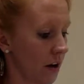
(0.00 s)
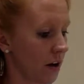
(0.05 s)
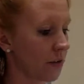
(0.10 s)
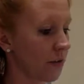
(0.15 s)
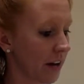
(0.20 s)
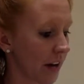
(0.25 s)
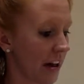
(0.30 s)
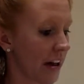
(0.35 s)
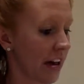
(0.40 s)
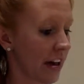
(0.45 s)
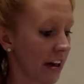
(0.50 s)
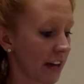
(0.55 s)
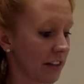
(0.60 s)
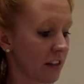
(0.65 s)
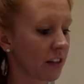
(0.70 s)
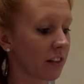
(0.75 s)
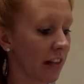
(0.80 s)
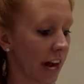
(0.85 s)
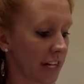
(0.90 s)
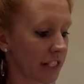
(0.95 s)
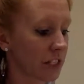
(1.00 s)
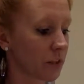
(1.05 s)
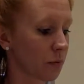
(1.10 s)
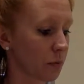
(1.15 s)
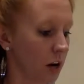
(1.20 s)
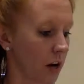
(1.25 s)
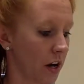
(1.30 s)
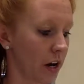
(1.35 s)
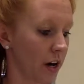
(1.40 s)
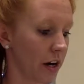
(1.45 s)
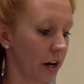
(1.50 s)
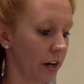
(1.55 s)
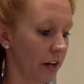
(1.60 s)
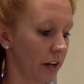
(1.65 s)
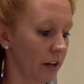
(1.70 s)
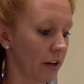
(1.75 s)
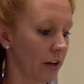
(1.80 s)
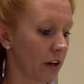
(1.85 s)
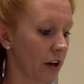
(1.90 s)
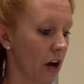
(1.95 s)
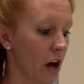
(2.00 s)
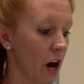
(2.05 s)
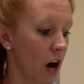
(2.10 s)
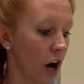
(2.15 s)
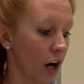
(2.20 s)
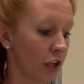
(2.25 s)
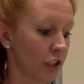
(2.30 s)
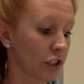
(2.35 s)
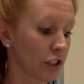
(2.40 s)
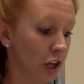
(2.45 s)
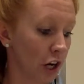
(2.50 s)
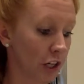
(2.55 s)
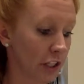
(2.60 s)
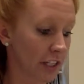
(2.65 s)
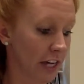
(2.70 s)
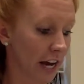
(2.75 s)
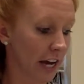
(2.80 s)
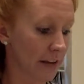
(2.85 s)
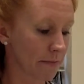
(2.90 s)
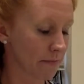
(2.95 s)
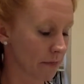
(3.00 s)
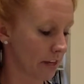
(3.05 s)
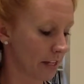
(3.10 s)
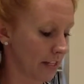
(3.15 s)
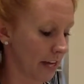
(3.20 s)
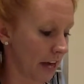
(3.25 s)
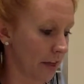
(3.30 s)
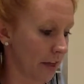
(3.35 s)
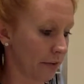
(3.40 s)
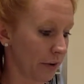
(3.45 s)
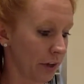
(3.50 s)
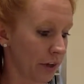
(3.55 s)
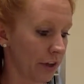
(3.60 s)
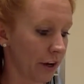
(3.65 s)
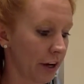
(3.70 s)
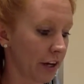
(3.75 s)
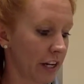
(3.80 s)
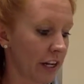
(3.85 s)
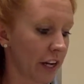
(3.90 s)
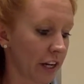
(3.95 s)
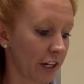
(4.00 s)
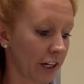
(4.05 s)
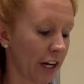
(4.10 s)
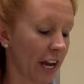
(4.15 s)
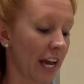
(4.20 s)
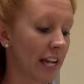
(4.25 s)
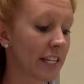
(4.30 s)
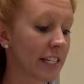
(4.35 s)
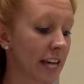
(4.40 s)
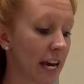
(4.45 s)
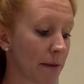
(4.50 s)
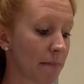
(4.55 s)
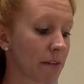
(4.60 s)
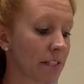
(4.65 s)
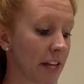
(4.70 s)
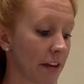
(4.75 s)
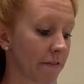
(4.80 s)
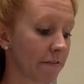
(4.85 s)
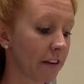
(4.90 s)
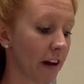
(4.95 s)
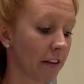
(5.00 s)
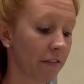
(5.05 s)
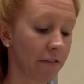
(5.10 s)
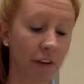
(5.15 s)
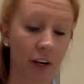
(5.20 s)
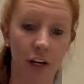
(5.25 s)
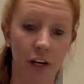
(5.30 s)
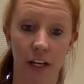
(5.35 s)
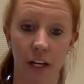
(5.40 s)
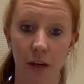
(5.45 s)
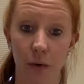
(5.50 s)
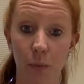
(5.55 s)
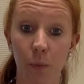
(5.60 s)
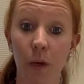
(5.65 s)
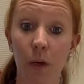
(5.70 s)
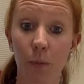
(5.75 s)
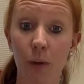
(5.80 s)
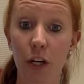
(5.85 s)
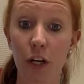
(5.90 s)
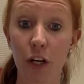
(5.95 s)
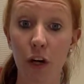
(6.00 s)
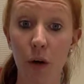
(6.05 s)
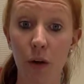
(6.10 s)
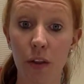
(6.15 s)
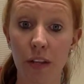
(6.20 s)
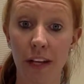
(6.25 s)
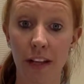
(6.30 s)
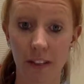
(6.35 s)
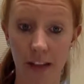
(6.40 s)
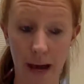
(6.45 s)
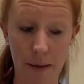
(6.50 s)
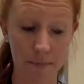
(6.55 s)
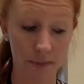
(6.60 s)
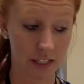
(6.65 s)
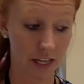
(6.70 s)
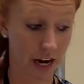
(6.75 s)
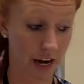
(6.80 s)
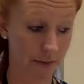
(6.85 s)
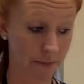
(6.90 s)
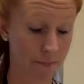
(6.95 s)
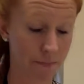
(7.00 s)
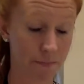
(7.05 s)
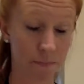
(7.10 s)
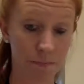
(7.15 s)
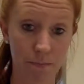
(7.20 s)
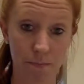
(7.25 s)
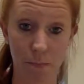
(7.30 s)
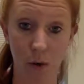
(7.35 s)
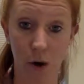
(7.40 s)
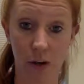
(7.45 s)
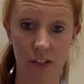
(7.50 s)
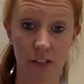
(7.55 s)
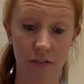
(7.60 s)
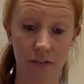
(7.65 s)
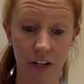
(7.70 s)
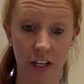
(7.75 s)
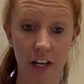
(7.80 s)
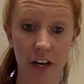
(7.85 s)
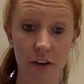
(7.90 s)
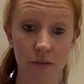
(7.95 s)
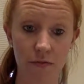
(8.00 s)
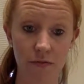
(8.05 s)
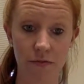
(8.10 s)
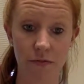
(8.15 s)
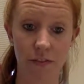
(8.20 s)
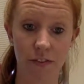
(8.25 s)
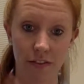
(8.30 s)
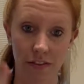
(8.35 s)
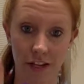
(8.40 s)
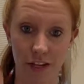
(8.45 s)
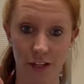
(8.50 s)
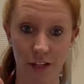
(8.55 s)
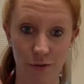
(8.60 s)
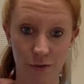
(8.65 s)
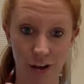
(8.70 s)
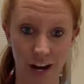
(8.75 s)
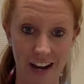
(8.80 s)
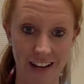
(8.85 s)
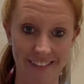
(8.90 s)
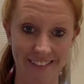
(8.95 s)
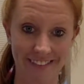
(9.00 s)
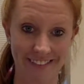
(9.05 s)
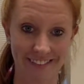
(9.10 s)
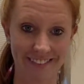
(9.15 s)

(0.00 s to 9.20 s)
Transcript: Okay, and the last one. Our start time is at 3:30 and our end time is at 5:30. We want to know the elapsed time. Pause the video, then you try.